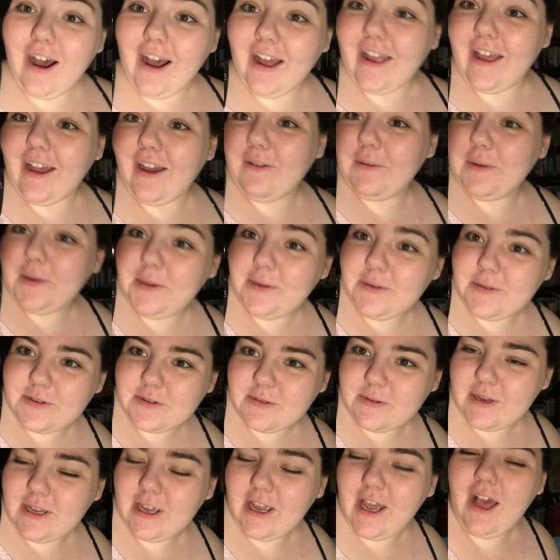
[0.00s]
Hi. How are you
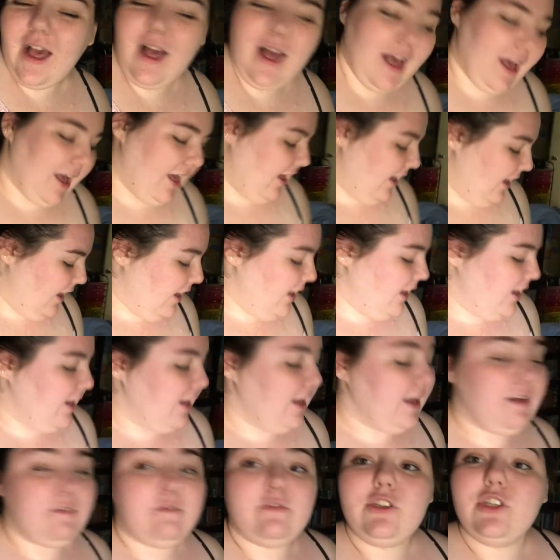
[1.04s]
doing? I
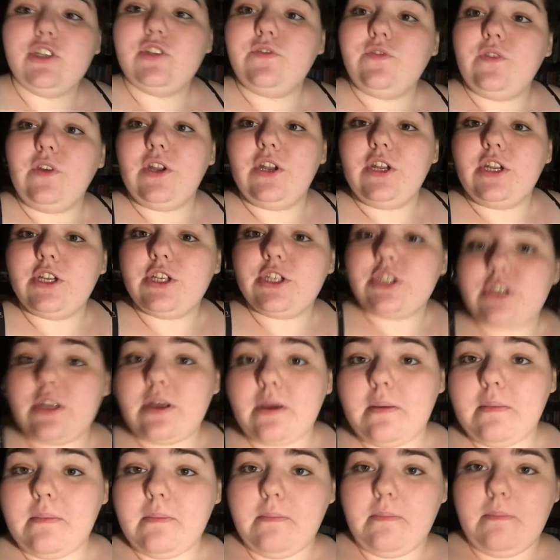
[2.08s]
have just finished
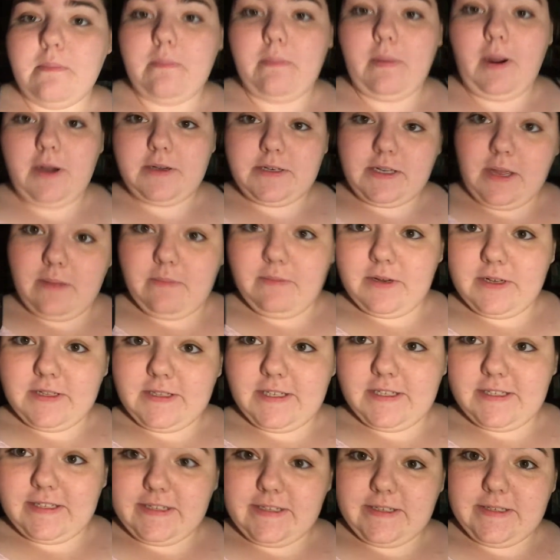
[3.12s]
Part-Time
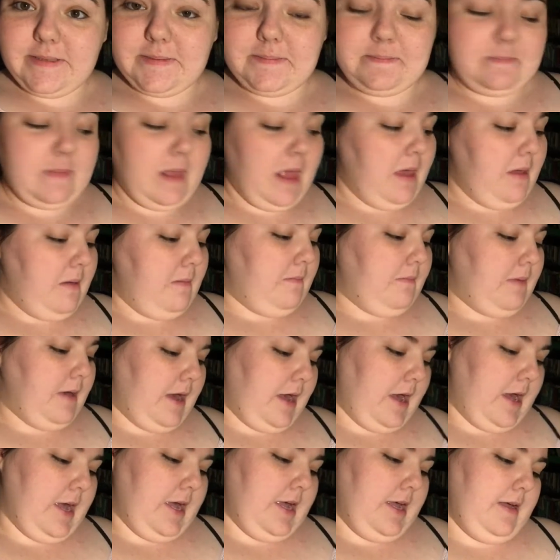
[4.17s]
Princesses
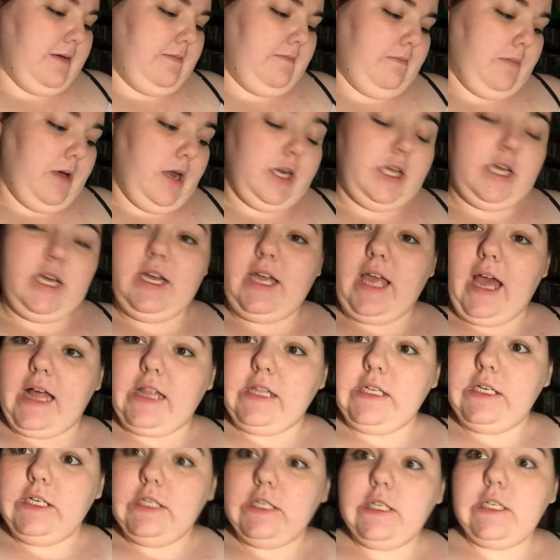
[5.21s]
by Monica
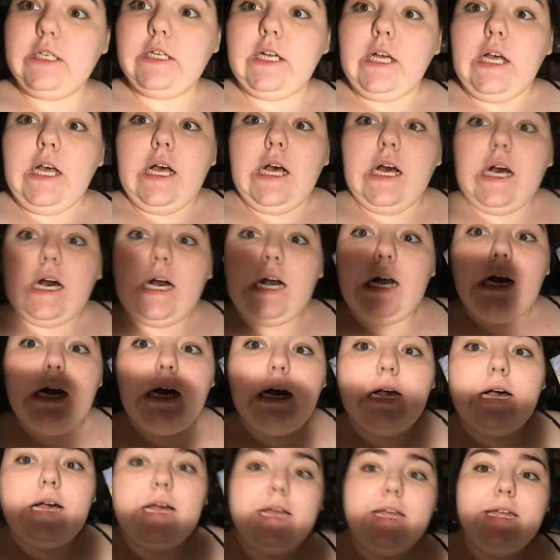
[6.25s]
Gallagher.
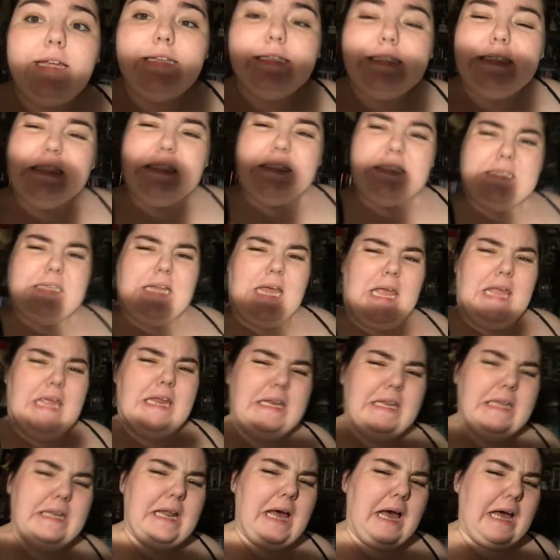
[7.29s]
I didn't hate
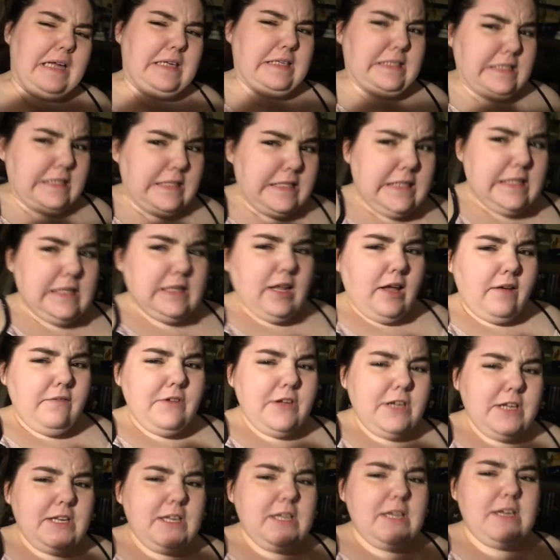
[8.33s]
it, I didn't love it,